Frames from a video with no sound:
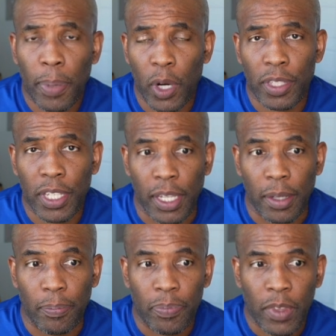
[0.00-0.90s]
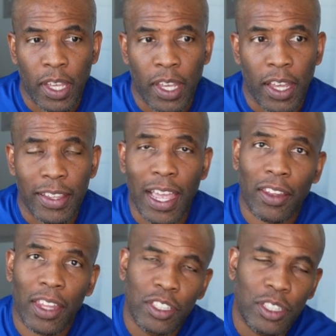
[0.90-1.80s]
per team. Now
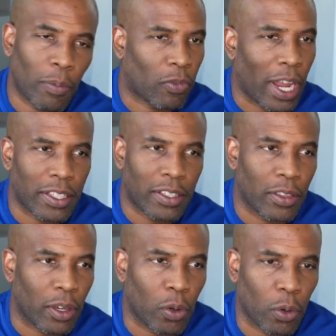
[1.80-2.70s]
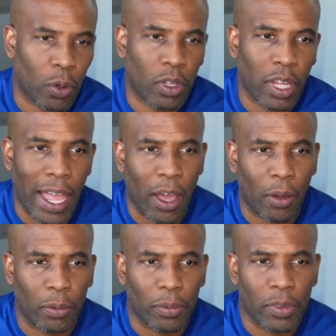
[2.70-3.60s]
let's jump right to the Google
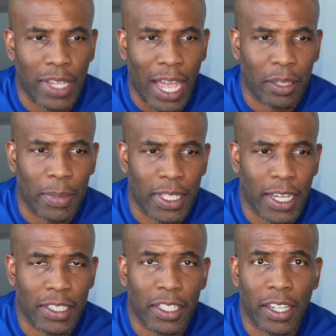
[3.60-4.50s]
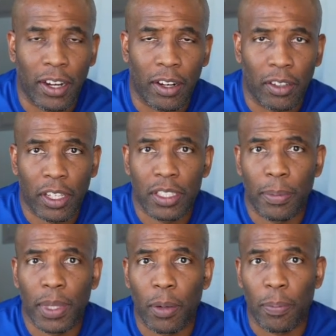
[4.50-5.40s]
Cloud documentation here and look at some
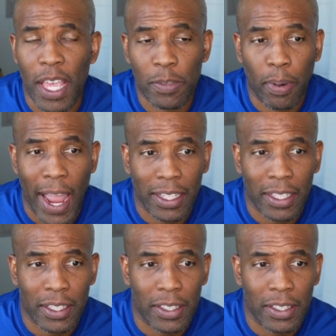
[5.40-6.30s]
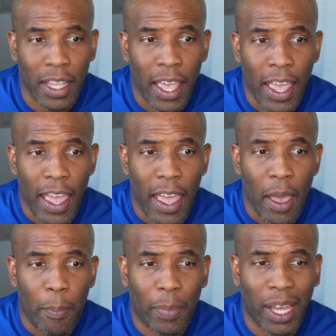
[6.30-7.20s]
of their best practices.
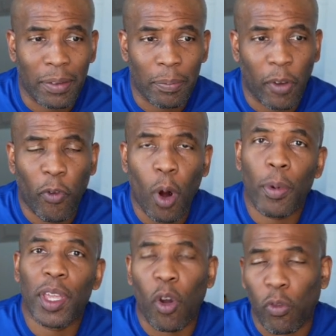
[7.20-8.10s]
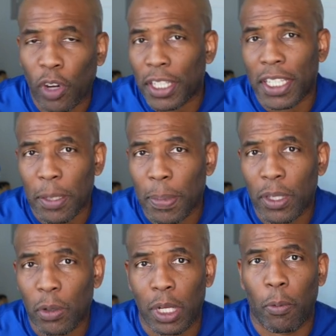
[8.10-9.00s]
But before we go really deep
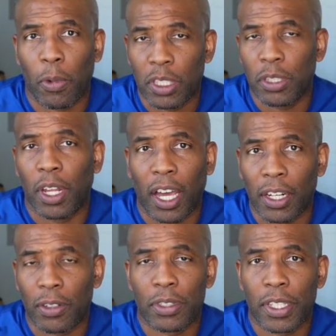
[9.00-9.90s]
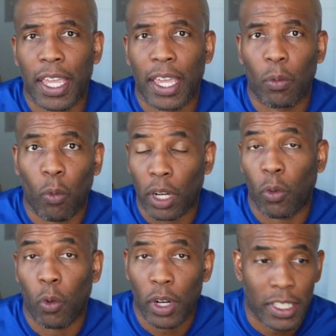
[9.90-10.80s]
into it, I want you to understand what an
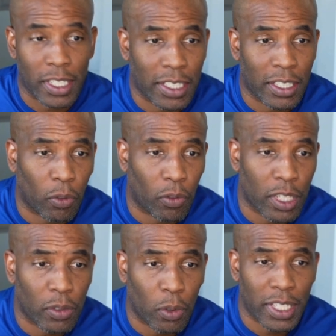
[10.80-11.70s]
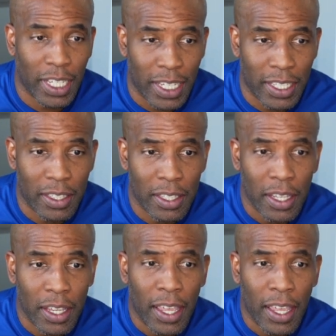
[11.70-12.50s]
organizational resource is.